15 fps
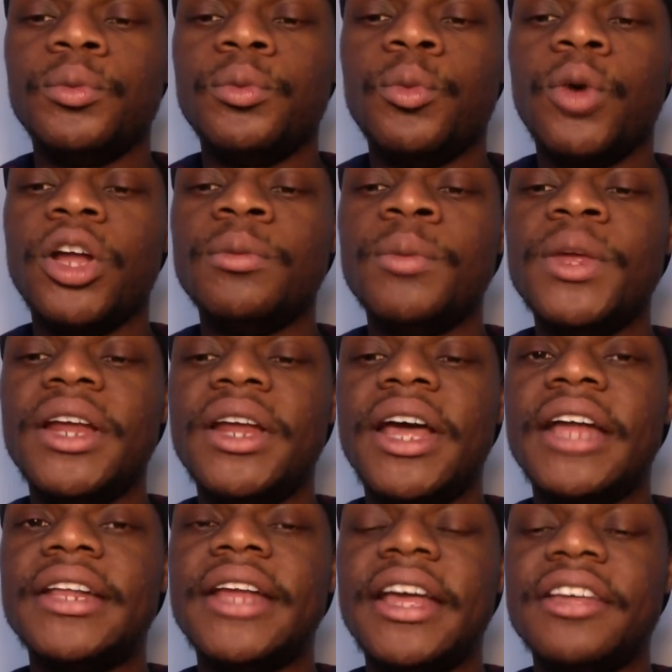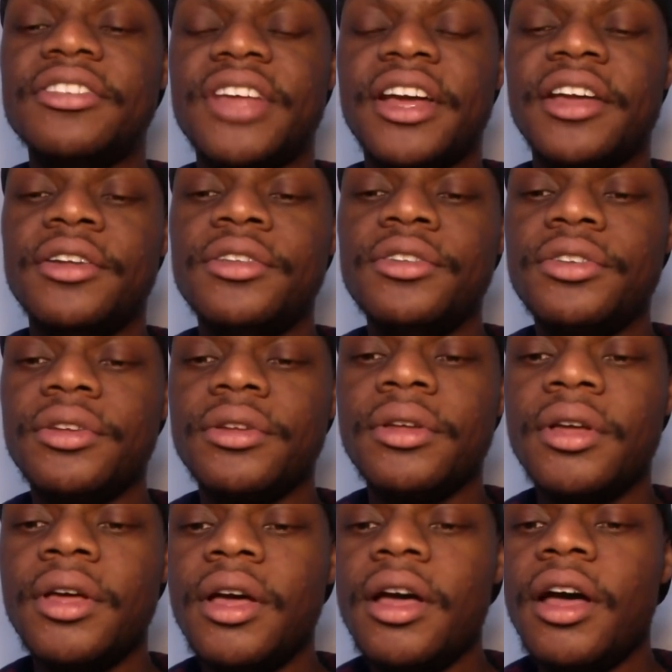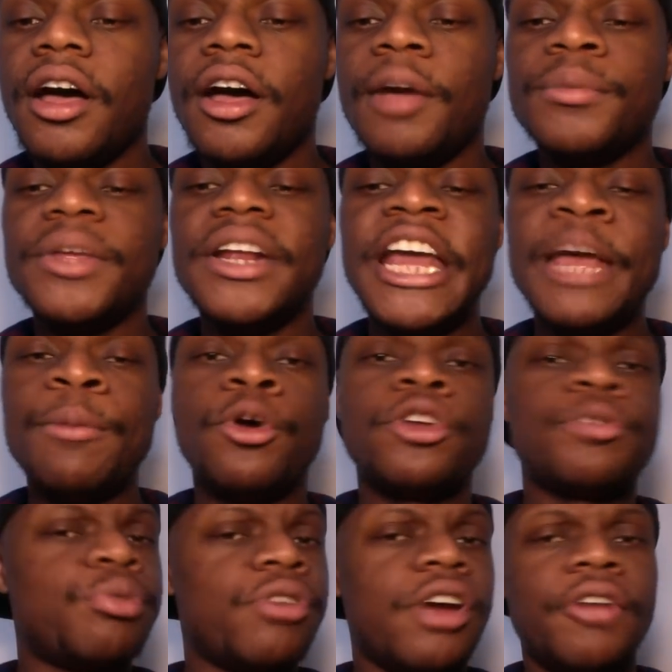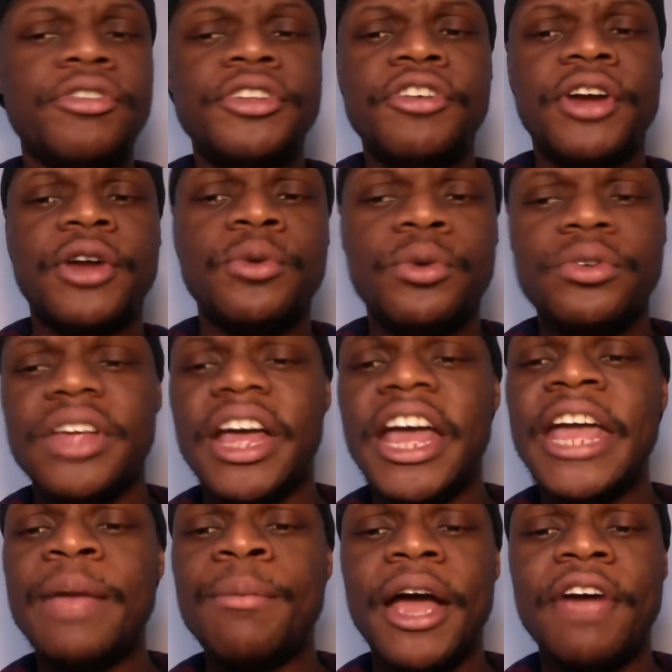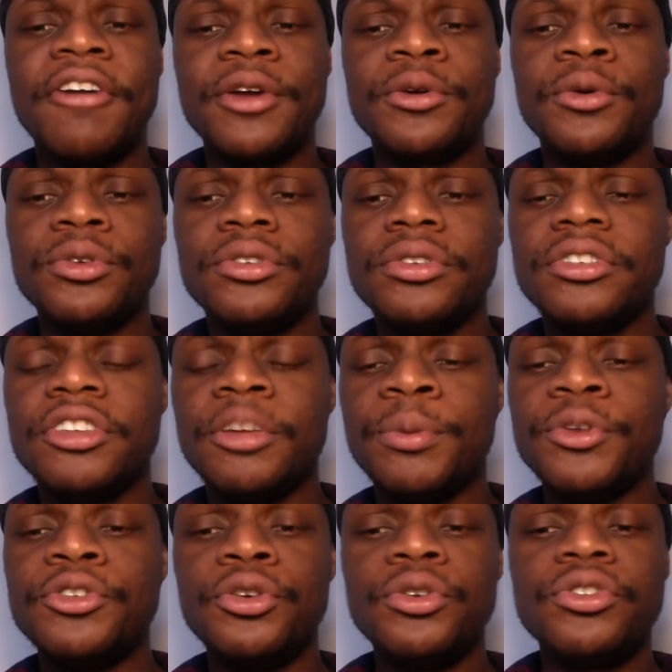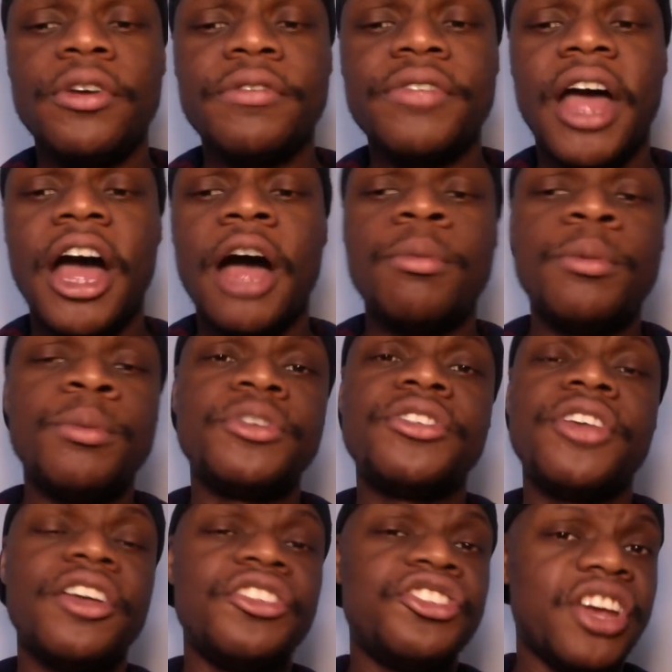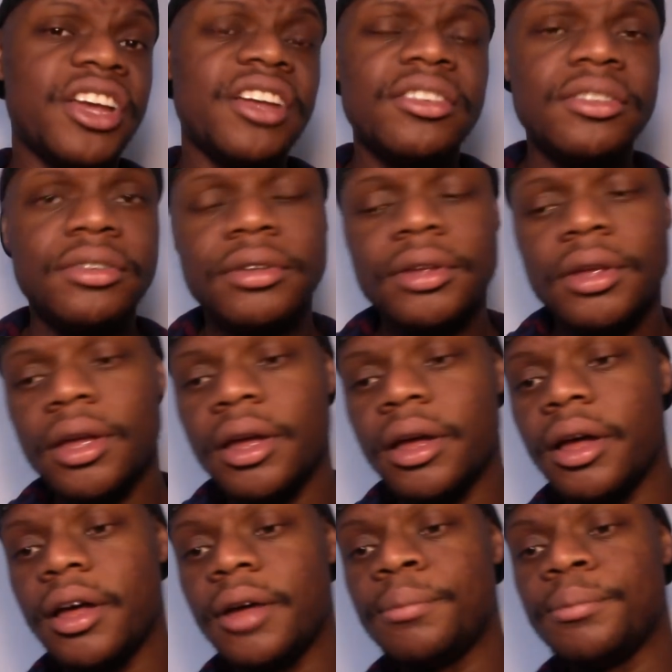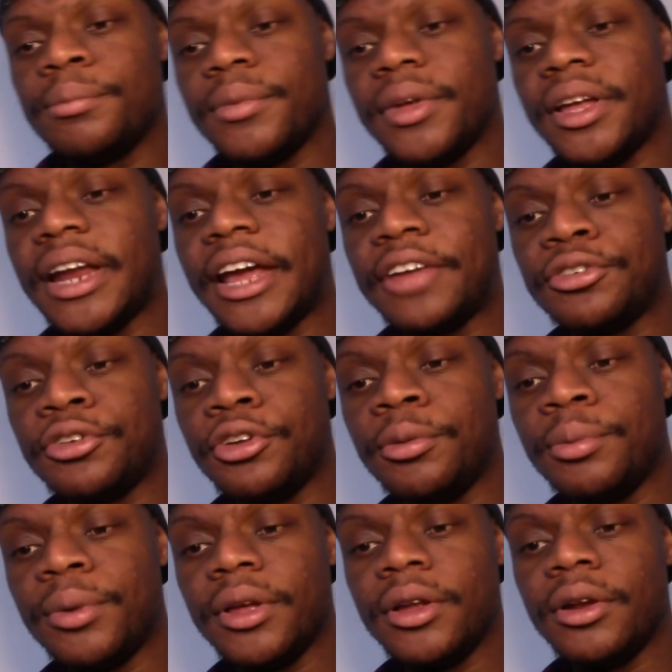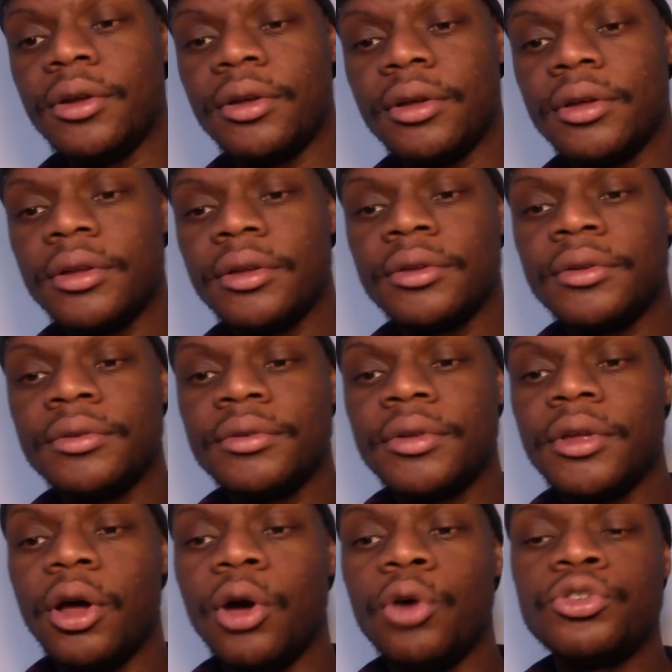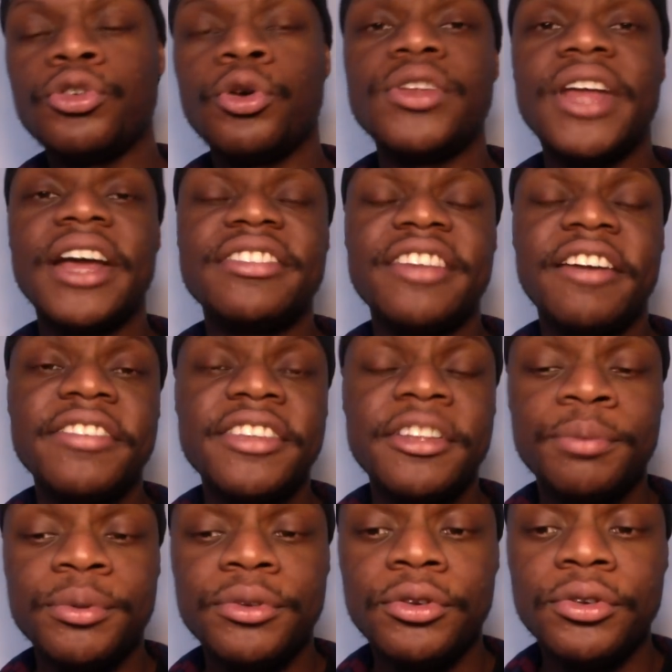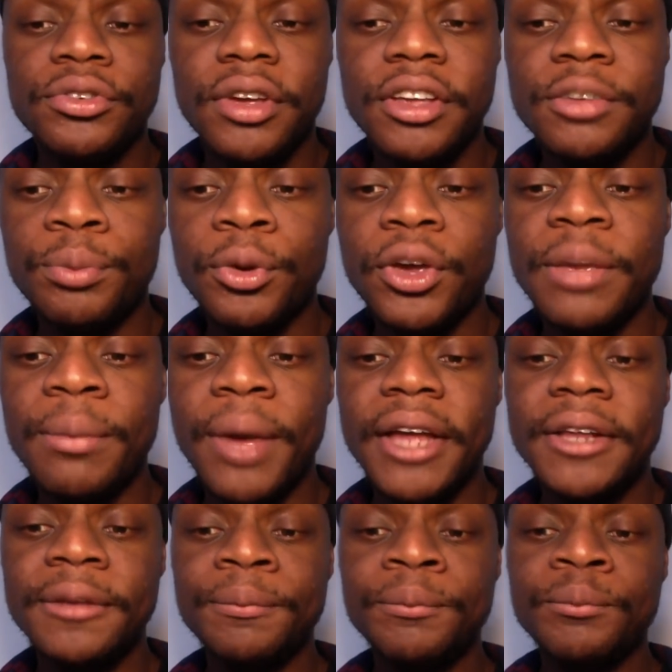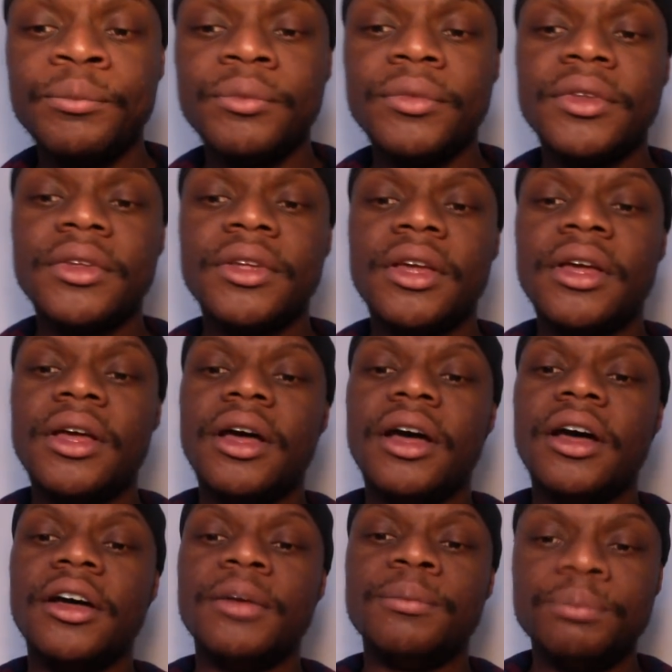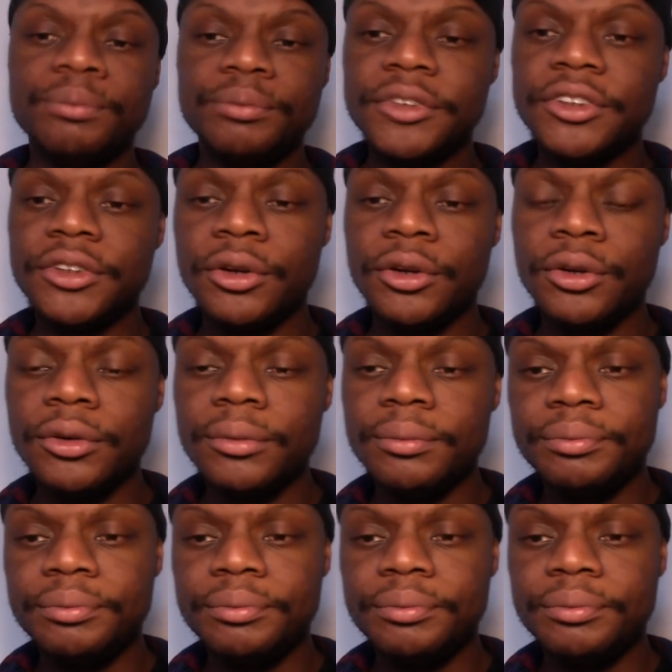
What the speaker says: 1 minute and 8 seconds. The label is Priority Records and EMI Records. The producer of the album is Sir Jinx and Ice Cube. Also, the executive producer is Boogeyman. So